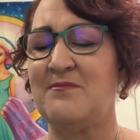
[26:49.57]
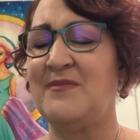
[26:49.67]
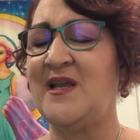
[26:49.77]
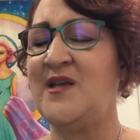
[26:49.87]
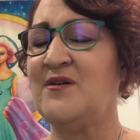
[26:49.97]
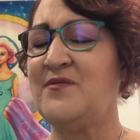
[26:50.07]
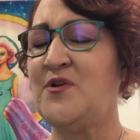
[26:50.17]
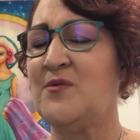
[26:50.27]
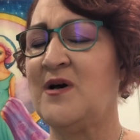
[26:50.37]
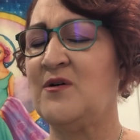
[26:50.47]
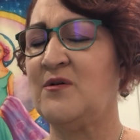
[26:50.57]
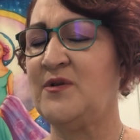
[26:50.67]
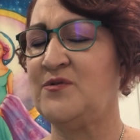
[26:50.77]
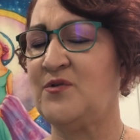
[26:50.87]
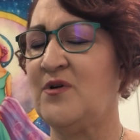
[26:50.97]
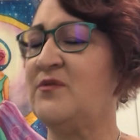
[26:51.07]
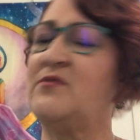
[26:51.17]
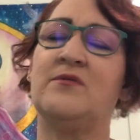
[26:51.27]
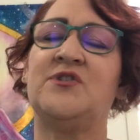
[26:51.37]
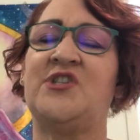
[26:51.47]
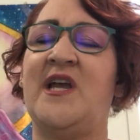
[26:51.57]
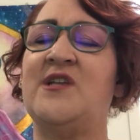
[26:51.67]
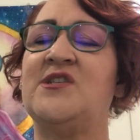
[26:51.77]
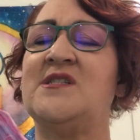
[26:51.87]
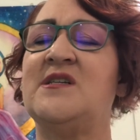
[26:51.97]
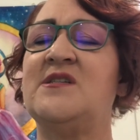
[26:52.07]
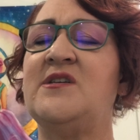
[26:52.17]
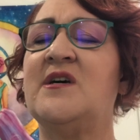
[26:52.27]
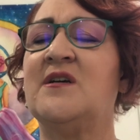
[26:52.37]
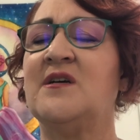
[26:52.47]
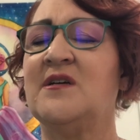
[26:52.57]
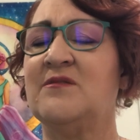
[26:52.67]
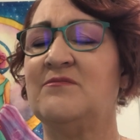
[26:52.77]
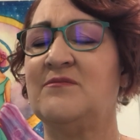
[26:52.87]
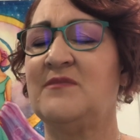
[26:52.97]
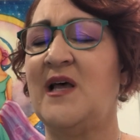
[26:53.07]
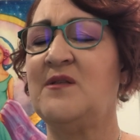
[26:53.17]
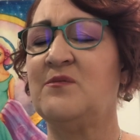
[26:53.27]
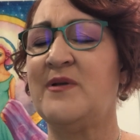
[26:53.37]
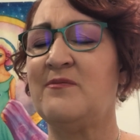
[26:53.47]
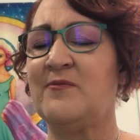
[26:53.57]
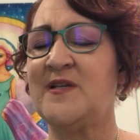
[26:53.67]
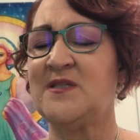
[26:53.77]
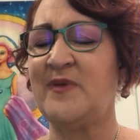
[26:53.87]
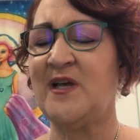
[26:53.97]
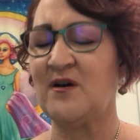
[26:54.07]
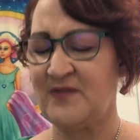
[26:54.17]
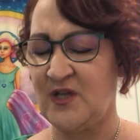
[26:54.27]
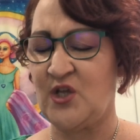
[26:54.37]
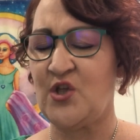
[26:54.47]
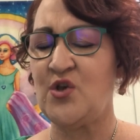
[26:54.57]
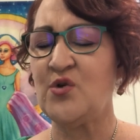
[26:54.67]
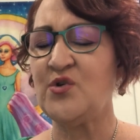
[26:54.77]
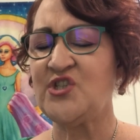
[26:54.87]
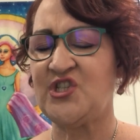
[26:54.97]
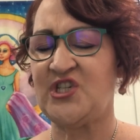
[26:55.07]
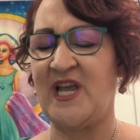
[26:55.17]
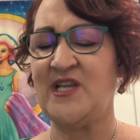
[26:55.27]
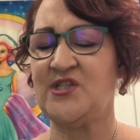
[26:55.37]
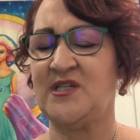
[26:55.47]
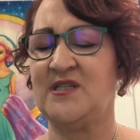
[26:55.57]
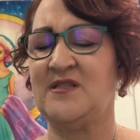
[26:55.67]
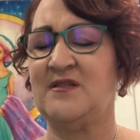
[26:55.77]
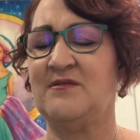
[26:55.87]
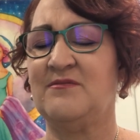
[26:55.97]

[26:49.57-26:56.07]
Many of you are going to go through changes this year, and we speak of huge changes.